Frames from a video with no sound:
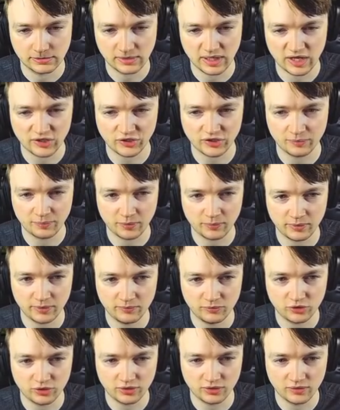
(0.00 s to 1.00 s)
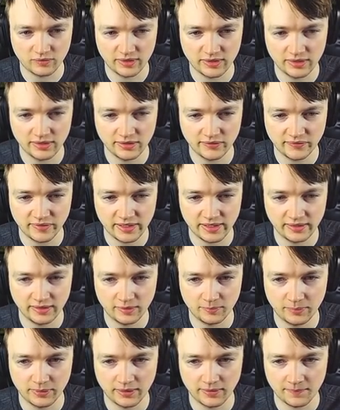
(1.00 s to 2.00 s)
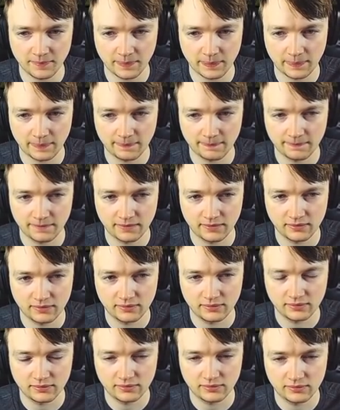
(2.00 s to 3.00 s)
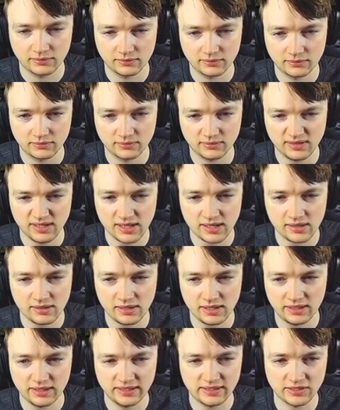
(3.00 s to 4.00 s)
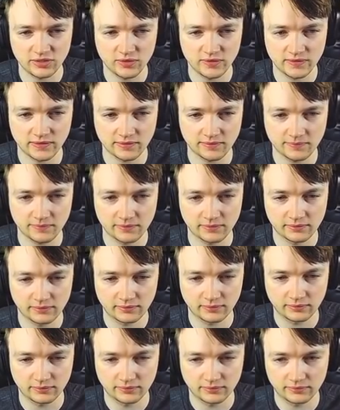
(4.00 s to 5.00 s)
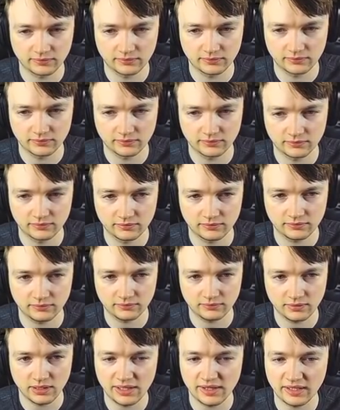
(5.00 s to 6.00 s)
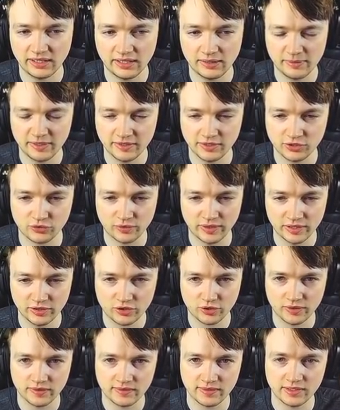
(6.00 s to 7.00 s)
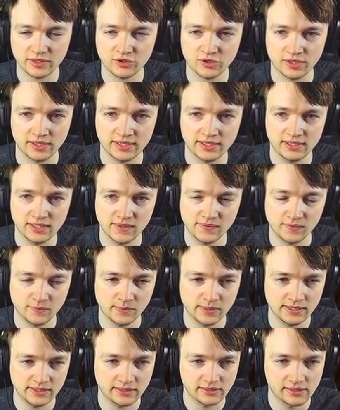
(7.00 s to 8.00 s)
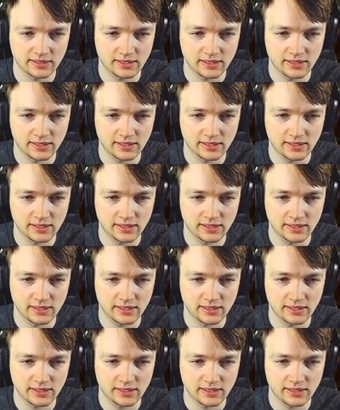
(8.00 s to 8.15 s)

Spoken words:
Actually, I probably should have got rid of the defend there, but I need to use it. I think I made the right choice, actually. Never mind.